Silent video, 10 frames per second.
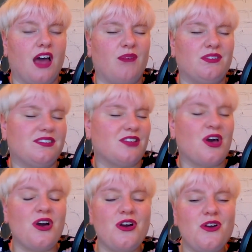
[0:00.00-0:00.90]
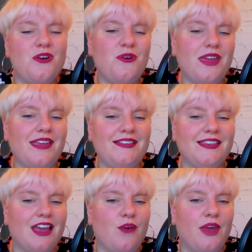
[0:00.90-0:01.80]
that I was so
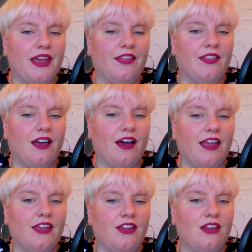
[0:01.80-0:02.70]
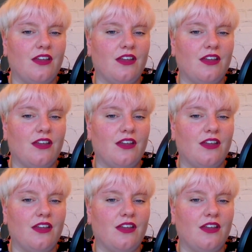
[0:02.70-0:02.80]
easygoing and that